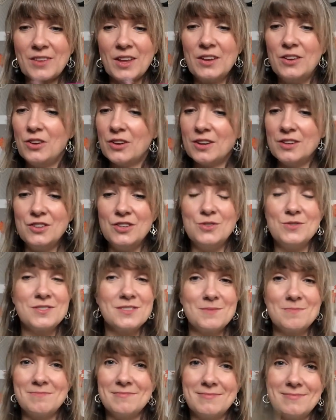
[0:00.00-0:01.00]
You can
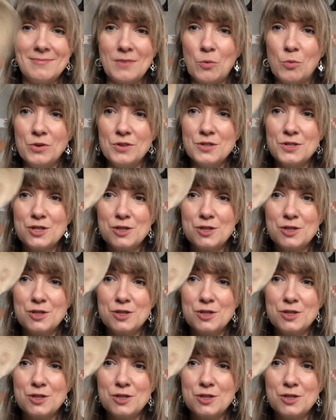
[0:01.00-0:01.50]
use a wooden